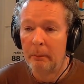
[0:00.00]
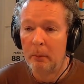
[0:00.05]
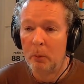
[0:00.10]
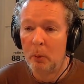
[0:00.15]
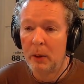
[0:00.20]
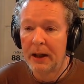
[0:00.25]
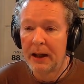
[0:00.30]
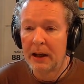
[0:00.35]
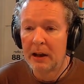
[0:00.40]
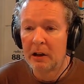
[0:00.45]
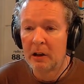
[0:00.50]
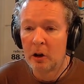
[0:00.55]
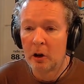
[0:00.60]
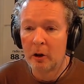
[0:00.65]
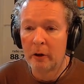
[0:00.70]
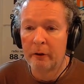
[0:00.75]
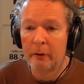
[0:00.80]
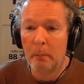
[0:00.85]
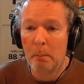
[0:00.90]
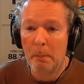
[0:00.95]
We get a
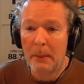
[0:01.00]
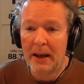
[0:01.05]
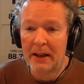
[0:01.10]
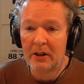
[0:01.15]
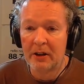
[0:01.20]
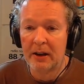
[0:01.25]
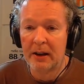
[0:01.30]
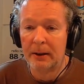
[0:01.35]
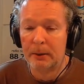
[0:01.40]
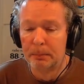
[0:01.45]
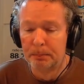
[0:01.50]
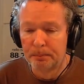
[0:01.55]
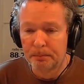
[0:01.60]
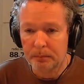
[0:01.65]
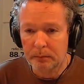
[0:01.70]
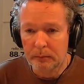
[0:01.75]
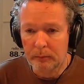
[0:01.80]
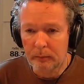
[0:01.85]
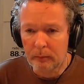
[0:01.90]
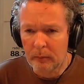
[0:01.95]
lot of meta
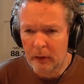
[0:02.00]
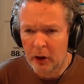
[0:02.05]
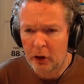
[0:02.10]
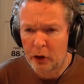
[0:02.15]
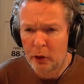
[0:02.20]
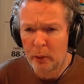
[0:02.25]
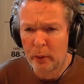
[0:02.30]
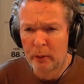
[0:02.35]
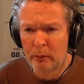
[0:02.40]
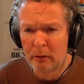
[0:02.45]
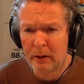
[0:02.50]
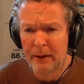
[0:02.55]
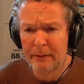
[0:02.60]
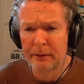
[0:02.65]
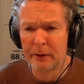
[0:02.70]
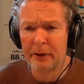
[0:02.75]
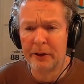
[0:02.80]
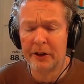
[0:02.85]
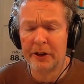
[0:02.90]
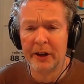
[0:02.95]
sort of
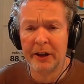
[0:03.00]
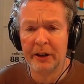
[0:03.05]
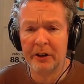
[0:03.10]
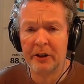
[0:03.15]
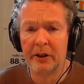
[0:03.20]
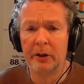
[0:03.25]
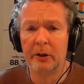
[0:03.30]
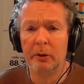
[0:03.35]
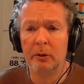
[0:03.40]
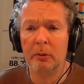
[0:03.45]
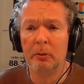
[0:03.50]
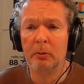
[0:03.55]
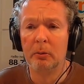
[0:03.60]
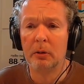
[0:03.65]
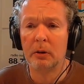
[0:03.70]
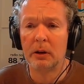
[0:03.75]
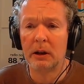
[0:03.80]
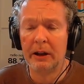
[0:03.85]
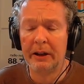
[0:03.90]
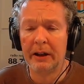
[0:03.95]
referencing to
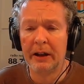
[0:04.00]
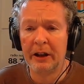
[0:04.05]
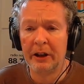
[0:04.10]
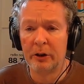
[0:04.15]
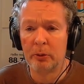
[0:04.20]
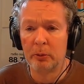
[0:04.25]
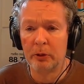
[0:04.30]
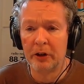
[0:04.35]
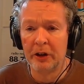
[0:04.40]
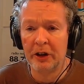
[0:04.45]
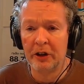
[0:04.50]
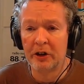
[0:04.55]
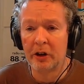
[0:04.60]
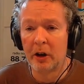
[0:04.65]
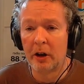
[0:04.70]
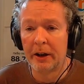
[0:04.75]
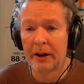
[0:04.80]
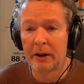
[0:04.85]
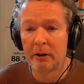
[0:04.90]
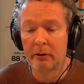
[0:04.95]
Clint Eastwood's
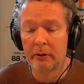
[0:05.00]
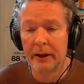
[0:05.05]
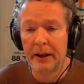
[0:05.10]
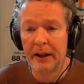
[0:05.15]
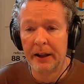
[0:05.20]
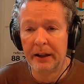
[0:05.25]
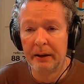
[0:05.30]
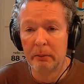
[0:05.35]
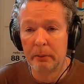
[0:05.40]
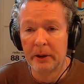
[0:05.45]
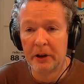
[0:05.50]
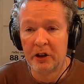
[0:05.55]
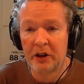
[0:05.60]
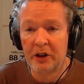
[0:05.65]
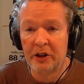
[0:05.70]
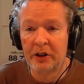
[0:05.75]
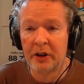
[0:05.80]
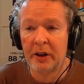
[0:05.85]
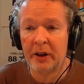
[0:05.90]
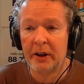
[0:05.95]
entire career here, which
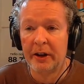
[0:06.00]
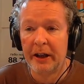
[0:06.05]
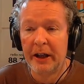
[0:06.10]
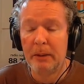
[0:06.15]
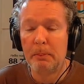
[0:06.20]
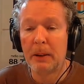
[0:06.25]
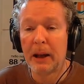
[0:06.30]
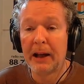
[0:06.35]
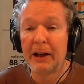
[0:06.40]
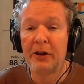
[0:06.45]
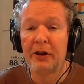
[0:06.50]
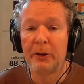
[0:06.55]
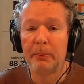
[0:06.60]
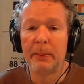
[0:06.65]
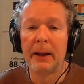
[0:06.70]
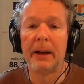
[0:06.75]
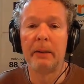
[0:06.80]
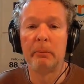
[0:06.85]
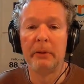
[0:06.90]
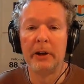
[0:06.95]
is he plays the
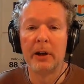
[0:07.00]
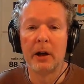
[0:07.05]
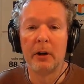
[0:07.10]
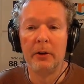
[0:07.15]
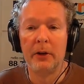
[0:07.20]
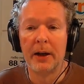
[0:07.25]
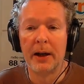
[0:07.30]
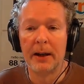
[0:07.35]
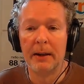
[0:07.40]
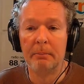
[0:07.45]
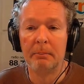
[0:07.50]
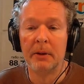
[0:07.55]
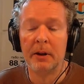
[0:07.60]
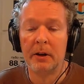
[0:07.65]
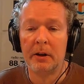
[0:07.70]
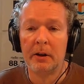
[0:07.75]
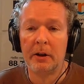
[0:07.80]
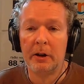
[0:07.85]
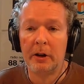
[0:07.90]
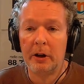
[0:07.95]
Man With No Name.
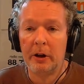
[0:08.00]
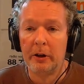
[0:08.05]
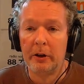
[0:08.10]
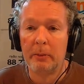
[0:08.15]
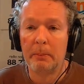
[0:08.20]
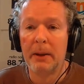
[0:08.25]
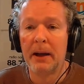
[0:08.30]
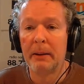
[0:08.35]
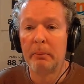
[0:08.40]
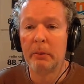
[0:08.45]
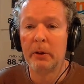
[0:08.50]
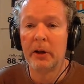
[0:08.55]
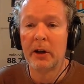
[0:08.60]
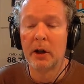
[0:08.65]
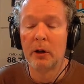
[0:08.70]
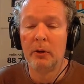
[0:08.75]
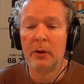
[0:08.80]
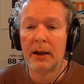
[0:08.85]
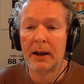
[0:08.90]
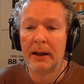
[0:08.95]
The Man With
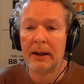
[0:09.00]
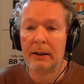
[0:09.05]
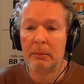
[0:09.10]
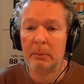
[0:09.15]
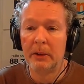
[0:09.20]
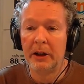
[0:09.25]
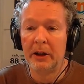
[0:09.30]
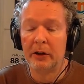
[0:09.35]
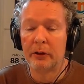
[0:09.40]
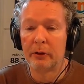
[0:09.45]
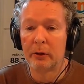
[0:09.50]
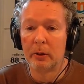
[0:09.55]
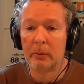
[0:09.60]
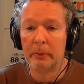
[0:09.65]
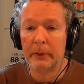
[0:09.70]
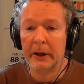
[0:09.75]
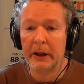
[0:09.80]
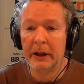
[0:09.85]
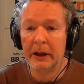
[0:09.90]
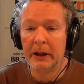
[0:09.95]
No Name is
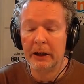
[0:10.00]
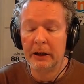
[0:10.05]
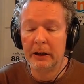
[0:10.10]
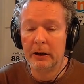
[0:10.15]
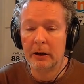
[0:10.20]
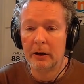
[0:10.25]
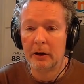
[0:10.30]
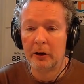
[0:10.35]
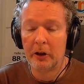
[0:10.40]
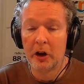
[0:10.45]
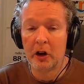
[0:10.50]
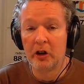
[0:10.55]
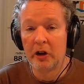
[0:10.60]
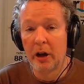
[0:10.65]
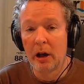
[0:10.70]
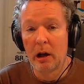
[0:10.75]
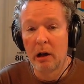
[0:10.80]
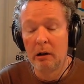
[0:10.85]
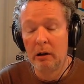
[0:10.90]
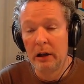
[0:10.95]
from the
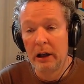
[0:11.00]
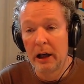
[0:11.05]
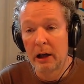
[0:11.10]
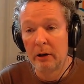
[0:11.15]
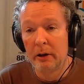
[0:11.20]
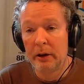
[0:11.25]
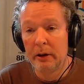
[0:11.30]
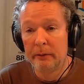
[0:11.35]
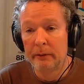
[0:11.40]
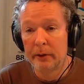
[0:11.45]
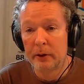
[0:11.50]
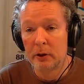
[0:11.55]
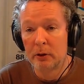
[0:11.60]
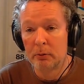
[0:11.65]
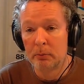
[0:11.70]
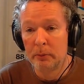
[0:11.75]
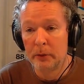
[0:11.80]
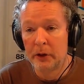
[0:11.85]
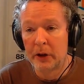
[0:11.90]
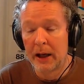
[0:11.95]
Sergio Leone
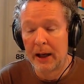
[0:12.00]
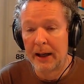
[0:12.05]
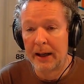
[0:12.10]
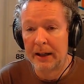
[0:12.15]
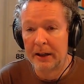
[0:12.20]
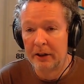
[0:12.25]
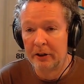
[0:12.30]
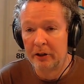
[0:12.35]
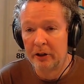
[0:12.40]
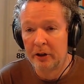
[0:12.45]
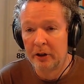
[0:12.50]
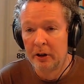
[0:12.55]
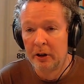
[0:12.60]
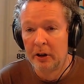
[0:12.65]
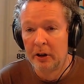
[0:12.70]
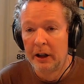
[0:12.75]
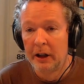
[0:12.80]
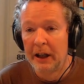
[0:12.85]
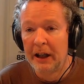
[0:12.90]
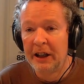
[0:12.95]
films and
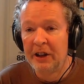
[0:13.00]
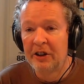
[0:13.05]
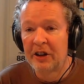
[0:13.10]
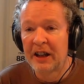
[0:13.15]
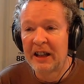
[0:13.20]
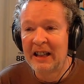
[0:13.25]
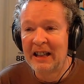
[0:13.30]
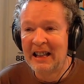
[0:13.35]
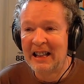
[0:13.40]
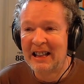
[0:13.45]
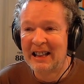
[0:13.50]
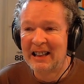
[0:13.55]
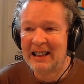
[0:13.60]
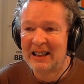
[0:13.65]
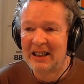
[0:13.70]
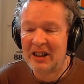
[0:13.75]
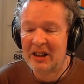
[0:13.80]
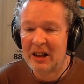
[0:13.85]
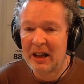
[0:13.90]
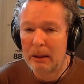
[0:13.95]
is a
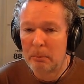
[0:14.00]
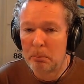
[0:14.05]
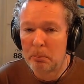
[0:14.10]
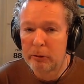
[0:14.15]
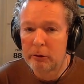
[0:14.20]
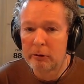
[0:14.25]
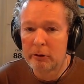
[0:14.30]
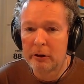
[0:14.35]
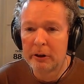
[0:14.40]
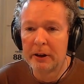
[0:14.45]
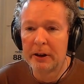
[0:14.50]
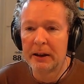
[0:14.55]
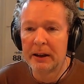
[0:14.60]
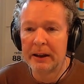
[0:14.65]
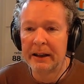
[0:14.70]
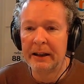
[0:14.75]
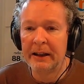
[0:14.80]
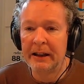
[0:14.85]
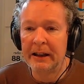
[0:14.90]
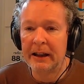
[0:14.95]

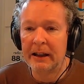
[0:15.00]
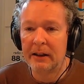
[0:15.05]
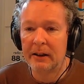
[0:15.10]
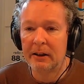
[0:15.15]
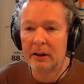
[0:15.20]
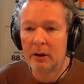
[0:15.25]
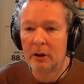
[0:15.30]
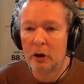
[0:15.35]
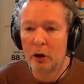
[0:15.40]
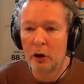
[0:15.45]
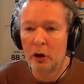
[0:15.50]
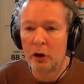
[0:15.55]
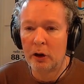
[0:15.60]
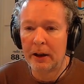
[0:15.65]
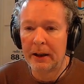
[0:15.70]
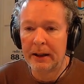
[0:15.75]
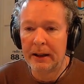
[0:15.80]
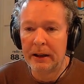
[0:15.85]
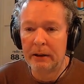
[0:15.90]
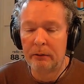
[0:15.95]
temperately good
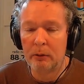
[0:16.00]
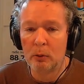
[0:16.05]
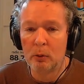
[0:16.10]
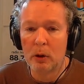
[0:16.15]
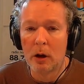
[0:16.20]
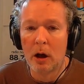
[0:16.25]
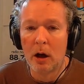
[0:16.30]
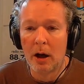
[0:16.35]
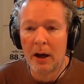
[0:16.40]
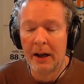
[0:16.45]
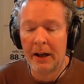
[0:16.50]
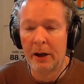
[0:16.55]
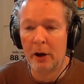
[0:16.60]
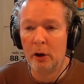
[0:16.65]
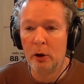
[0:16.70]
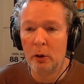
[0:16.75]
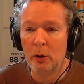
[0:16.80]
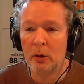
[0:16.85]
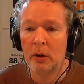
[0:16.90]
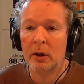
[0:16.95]
and evil guy
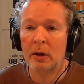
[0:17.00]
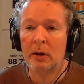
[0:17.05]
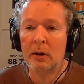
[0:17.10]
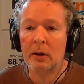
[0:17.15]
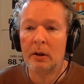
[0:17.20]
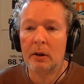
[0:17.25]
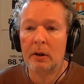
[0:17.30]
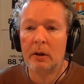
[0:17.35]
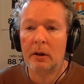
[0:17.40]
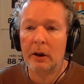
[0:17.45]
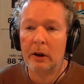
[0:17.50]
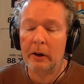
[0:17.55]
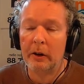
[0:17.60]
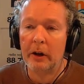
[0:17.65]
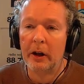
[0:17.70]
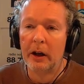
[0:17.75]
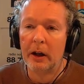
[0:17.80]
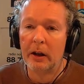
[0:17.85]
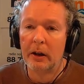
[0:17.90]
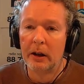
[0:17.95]
who
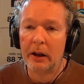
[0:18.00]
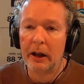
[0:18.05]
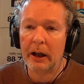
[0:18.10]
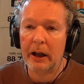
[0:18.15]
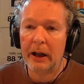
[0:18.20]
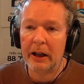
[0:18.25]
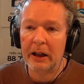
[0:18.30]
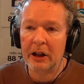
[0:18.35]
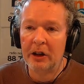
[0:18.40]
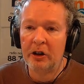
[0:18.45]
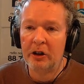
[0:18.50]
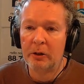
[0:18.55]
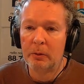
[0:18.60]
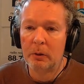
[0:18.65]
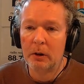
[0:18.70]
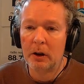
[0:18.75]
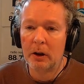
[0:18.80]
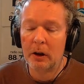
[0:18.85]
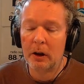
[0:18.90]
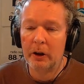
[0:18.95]
is
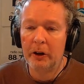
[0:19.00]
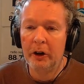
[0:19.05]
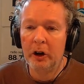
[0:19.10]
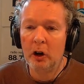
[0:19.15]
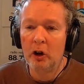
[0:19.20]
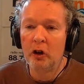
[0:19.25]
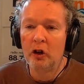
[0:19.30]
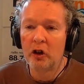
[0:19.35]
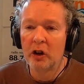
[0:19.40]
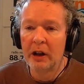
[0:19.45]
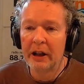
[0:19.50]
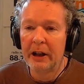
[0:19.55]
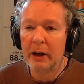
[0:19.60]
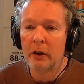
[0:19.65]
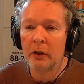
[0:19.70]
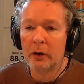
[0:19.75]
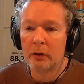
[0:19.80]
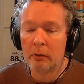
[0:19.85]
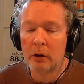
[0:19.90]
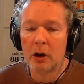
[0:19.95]
usually
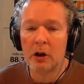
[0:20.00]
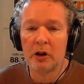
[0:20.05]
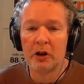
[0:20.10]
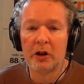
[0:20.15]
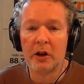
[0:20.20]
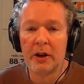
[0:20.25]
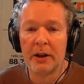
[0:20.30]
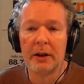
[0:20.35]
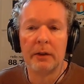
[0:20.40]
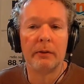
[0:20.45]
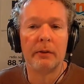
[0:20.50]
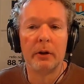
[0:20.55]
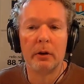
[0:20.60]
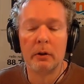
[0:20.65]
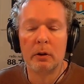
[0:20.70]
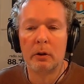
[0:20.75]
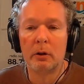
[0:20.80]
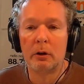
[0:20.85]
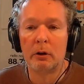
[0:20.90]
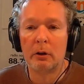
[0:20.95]
on the wrong side of the
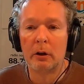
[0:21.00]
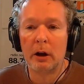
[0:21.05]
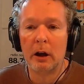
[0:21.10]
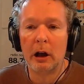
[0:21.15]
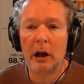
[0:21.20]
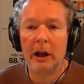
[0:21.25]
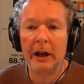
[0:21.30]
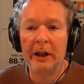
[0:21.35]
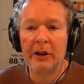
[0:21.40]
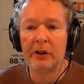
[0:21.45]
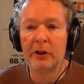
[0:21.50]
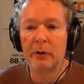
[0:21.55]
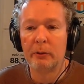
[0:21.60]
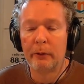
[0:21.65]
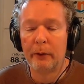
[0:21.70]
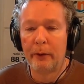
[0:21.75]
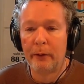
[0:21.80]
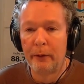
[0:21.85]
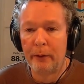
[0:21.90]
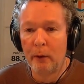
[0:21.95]
law,
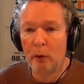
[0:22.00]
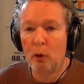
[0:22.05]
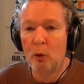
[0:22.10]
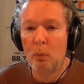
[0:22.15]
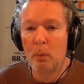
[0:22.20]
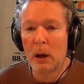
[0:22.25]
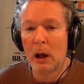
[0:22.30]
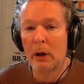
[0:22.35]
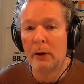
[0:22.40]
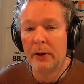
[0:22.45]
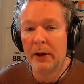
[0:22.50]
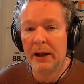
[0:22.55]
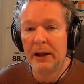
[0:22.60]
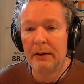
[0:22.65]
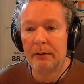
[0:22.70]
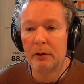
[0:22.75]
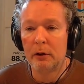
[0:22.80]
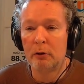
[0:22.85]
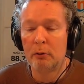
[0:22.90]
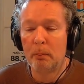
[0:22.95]
isn't full-blown
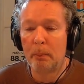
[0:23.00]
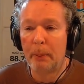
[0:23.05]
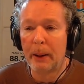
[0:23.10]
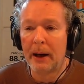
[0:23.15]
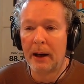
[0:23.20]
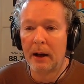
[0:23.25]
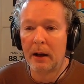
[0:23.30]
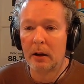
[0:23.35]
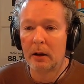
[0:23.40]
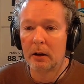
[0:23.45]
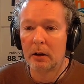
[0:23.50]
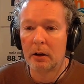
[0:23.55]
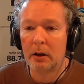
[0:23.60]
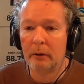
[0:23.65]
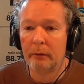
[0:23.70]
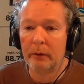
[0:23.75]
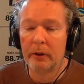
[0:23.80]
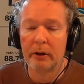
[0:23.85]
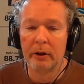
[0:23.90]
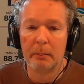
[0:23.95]
evil, but
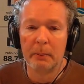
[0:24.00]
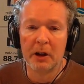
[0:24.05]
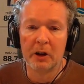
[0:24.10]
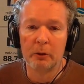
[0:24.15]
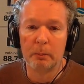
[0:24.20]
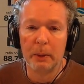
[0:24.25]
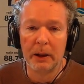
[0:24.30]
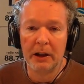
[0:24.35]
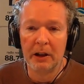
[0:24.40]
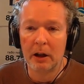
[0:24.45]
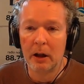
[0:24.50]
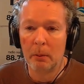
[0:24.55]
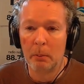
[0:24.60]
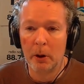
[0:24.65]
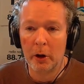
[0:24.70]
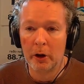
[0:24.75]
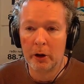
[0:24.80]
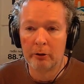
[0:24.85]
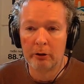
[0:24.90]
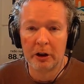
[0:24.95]
can very much be a
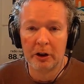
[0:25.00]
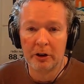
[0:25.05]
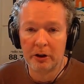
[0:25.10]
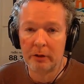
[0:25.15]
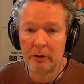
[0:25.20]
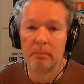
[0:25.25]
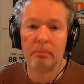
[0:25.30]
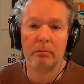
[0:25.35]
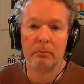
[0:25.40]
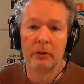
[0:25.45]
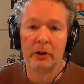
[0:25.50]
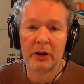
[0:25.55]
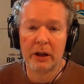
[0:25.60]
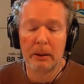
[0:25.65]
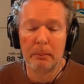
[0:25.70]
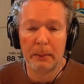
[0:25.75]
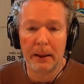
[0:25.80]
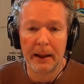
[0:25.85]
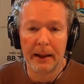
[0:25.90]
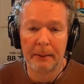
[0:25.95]
murderous
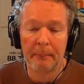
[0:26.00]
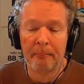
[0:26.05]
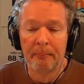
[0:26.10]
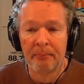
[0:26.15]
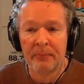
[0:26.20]
scumbag.